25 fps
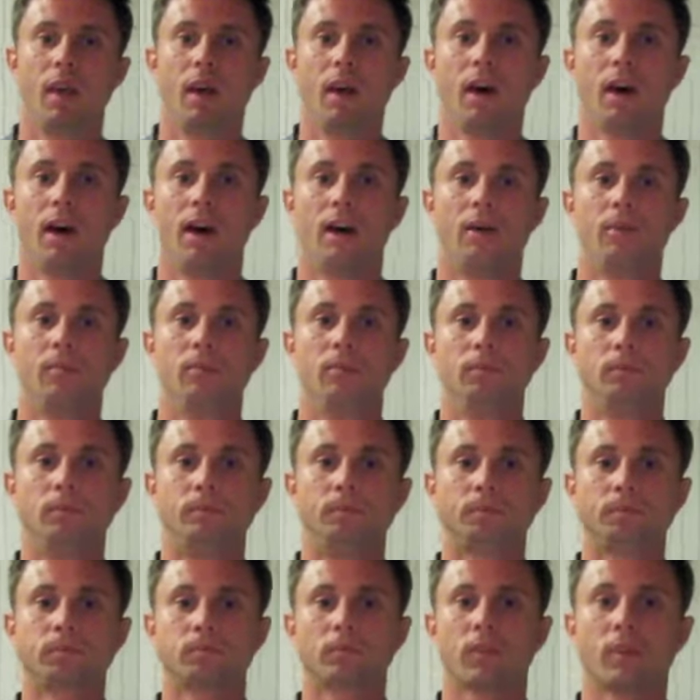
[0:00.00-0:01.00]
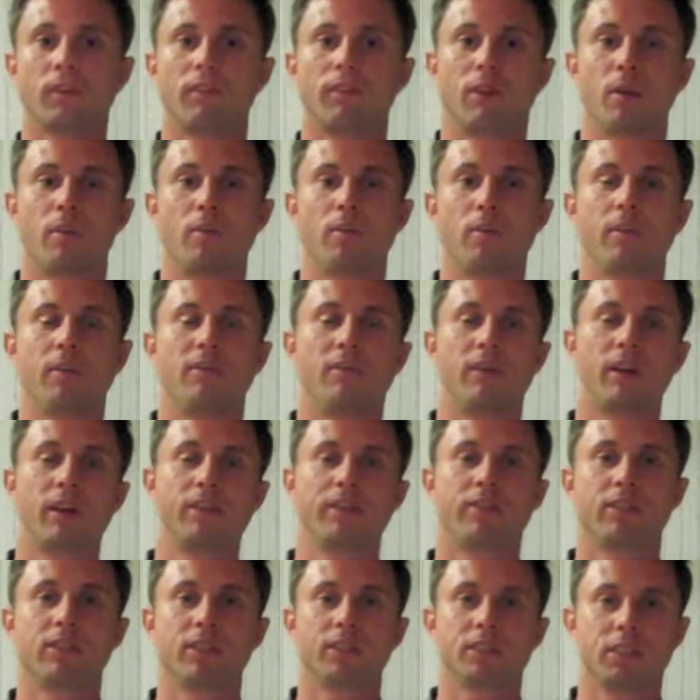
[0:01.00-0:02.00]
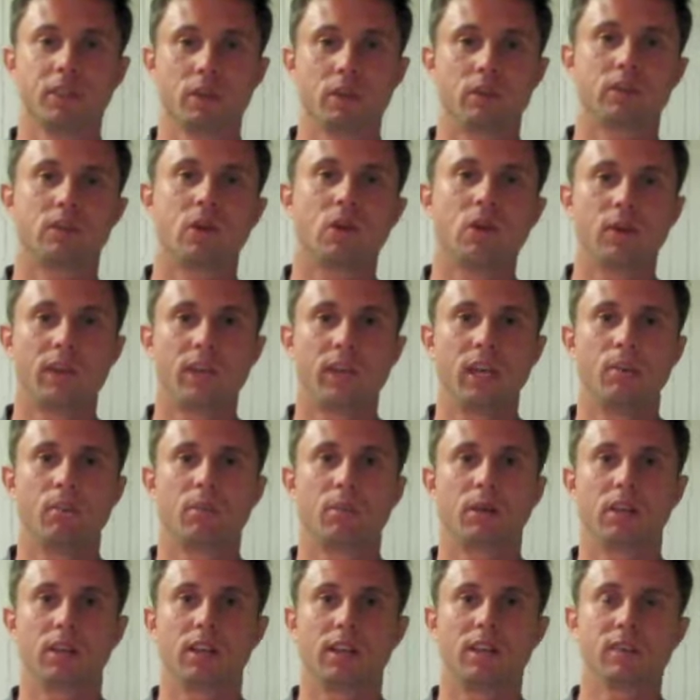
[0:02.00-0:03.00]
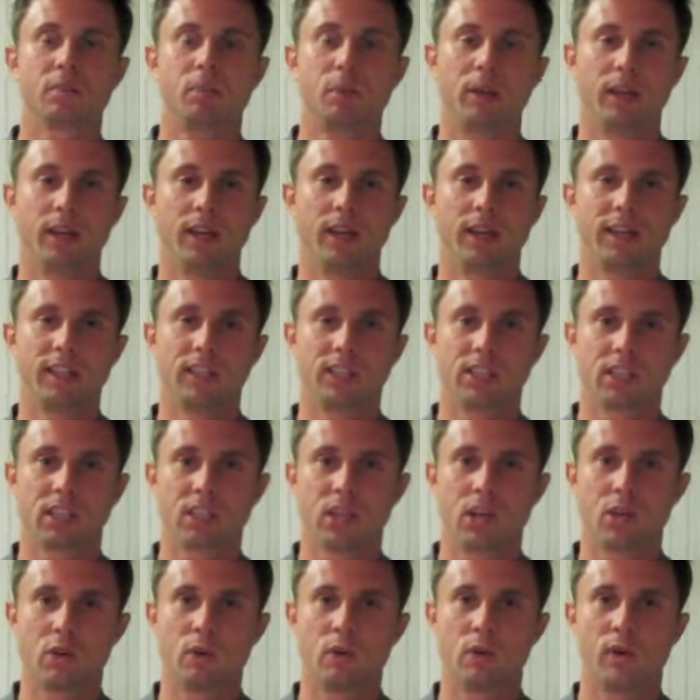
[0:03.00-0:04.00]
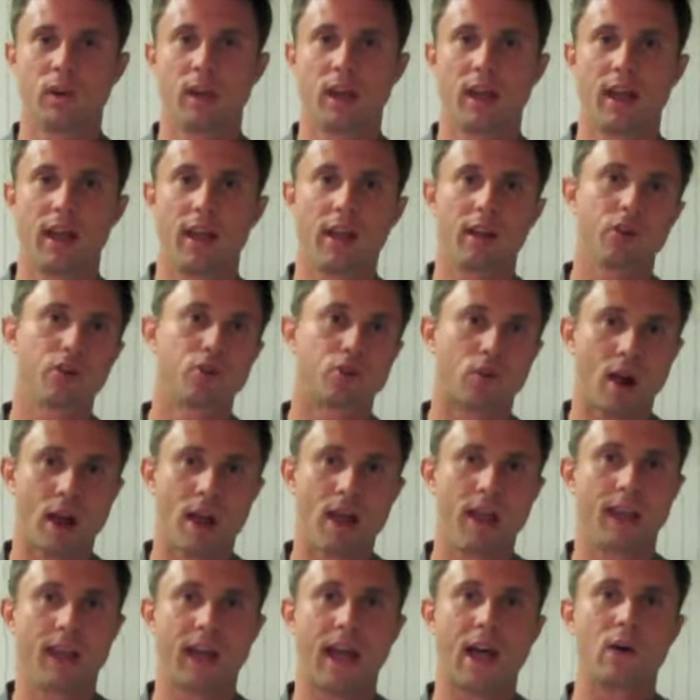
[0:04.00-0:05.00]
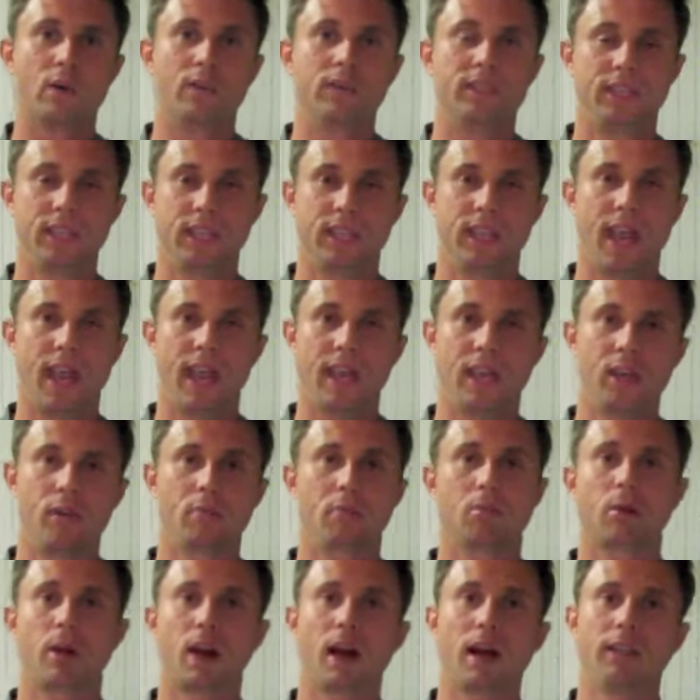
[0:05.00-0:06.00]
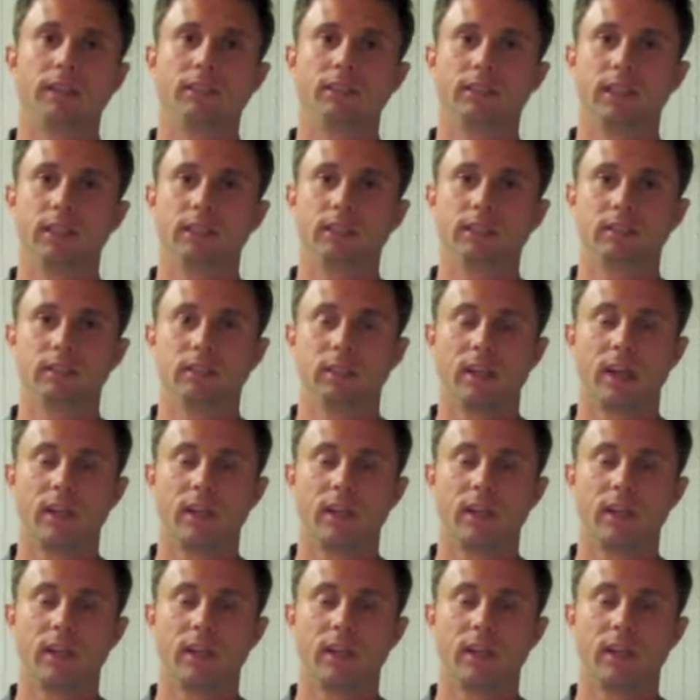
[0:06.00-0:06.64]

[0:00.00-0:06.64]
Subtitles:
From the very first use, goalkeeper gloves begin a slow drying out and decaying process,